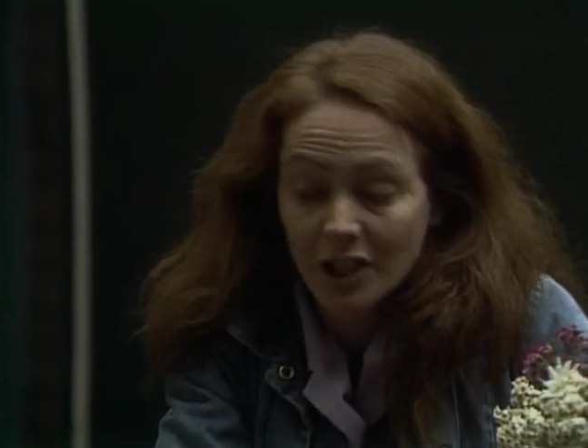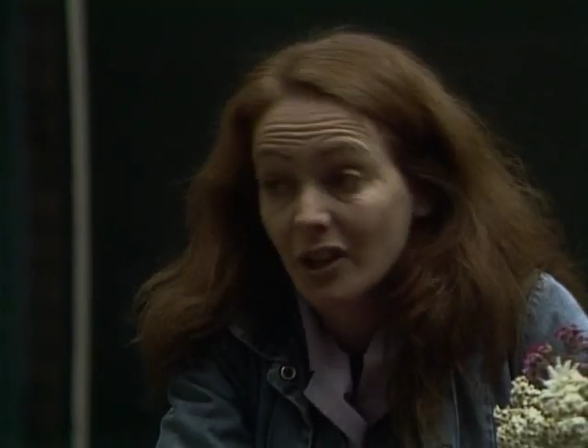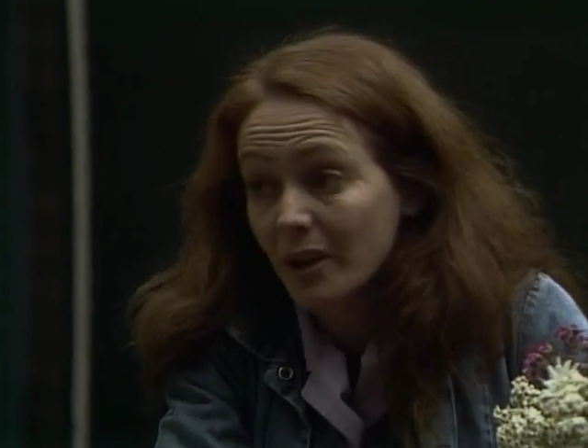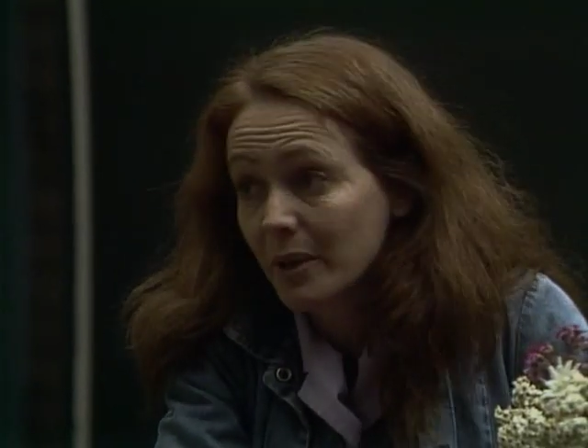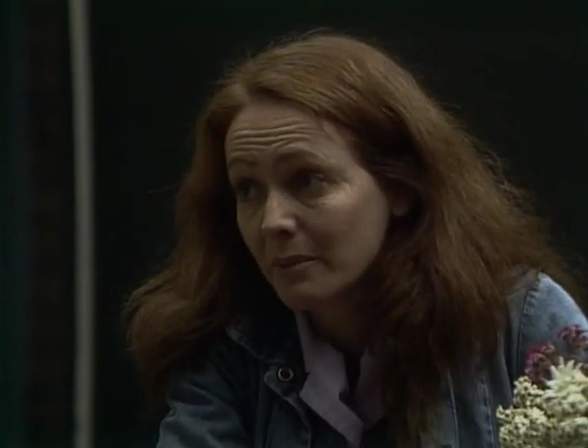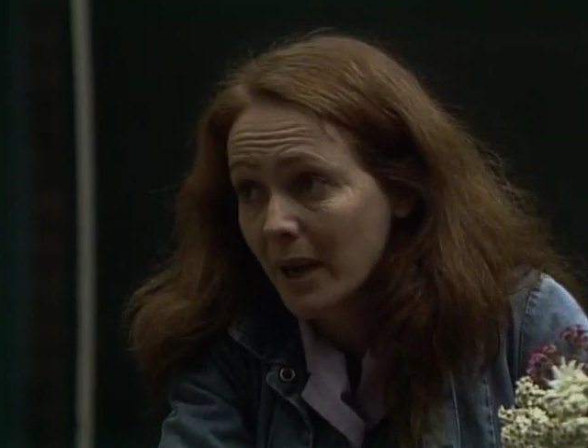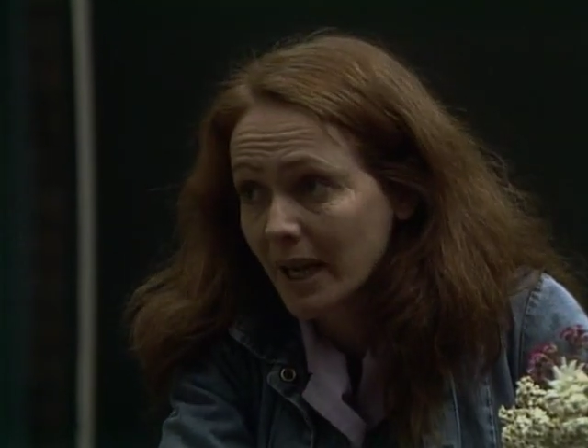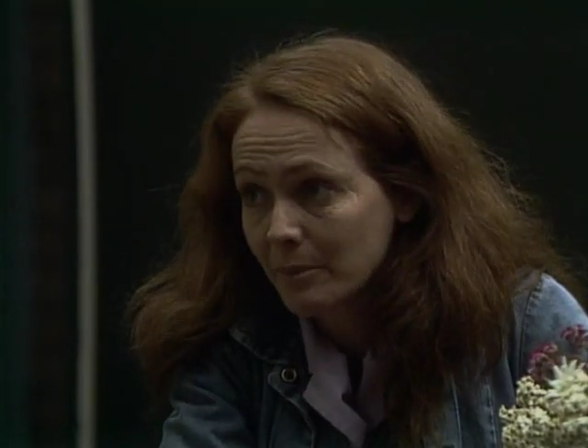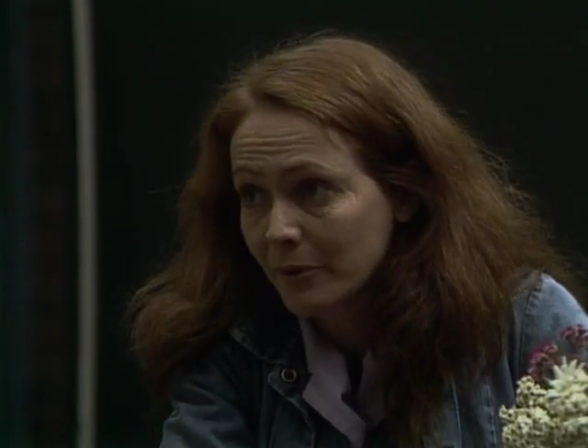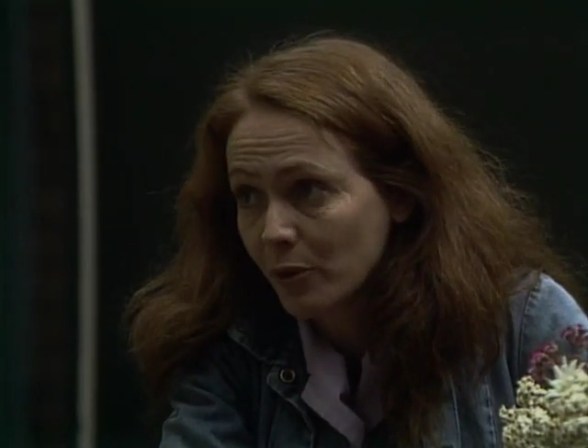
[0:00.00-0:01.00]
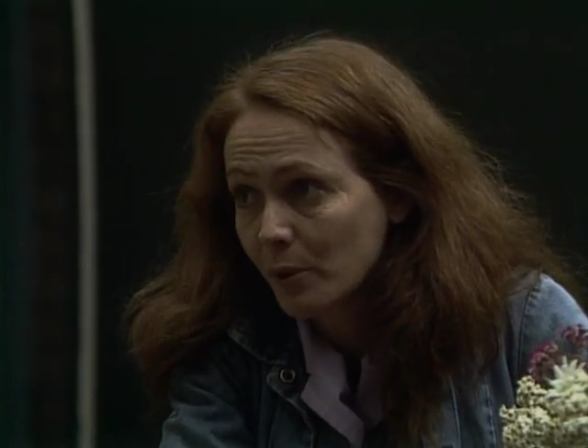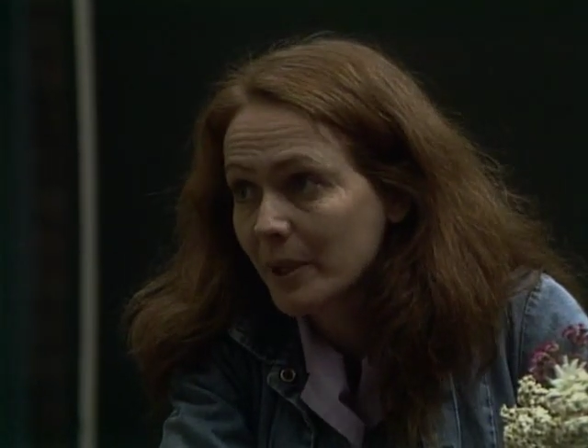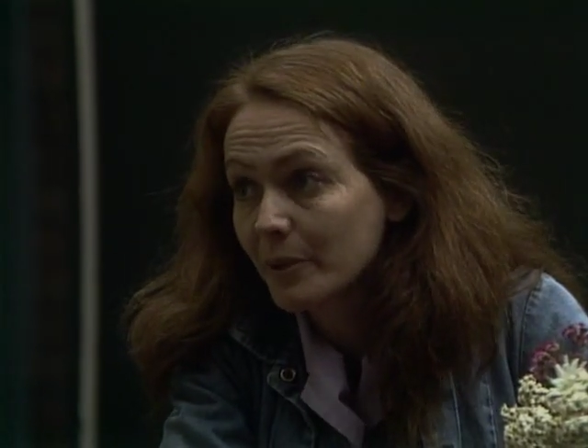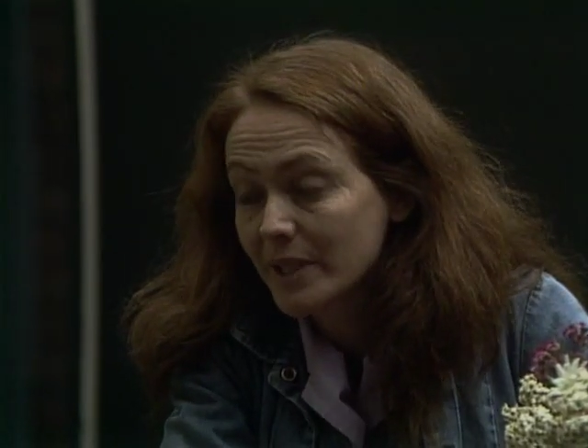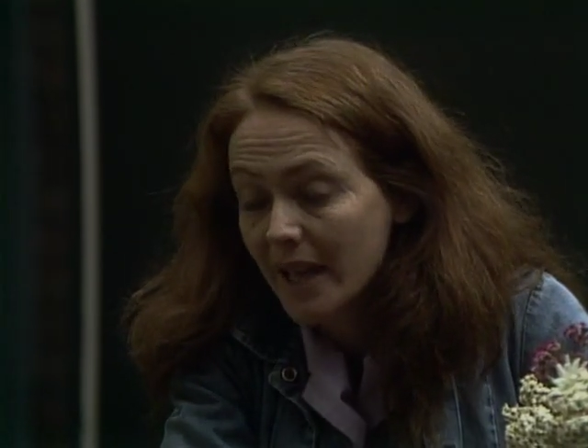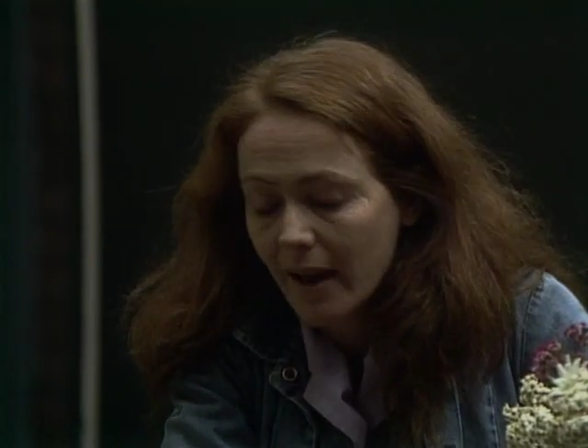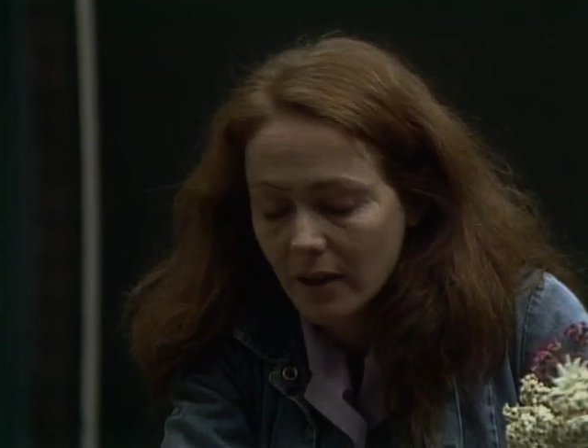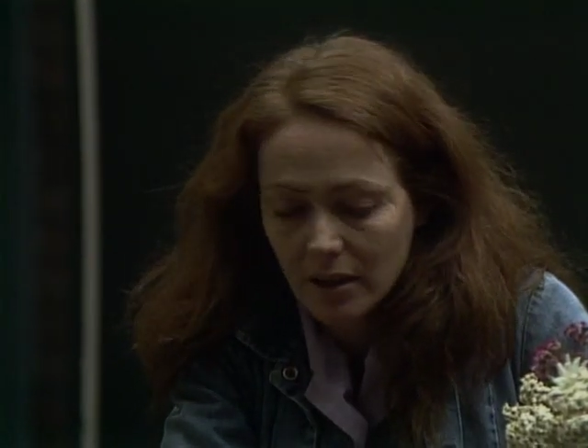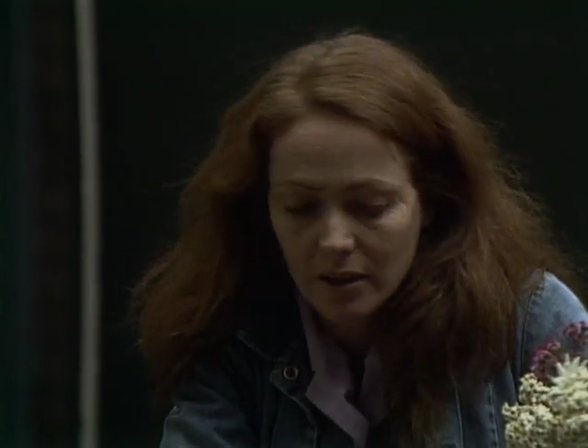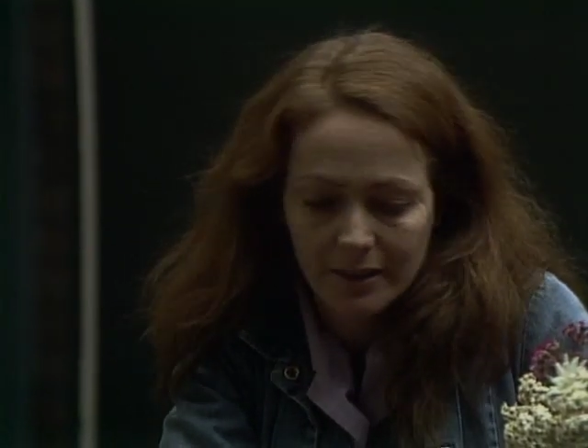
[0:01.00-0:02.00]
I tried to ring Marty before, but he was
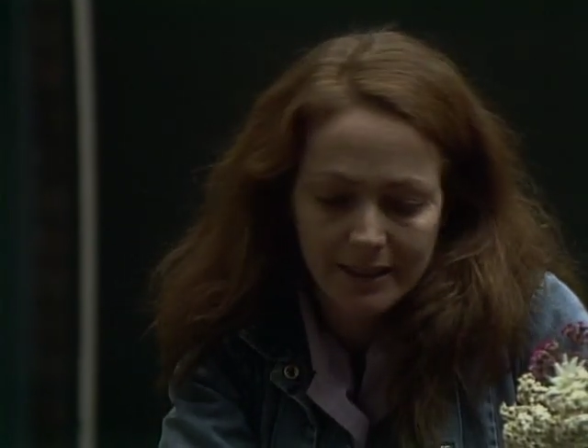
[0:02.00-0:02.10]
out.